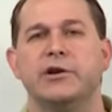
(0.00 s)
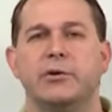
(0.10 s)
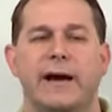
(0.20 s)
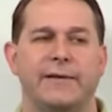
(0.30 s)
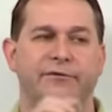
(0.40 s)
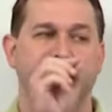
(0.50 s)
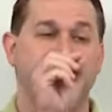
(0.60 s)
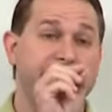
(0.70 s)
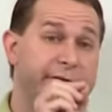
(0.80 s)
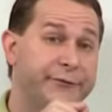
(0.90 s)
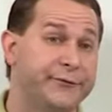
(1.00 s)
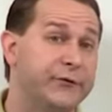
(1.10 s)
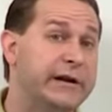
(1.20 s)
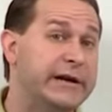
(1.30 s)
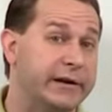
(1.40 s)
you have degrees of
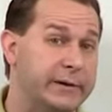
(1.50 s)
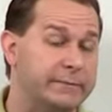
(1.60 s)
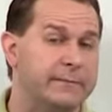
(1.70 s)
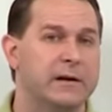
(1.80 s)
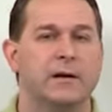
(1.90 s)
freedom,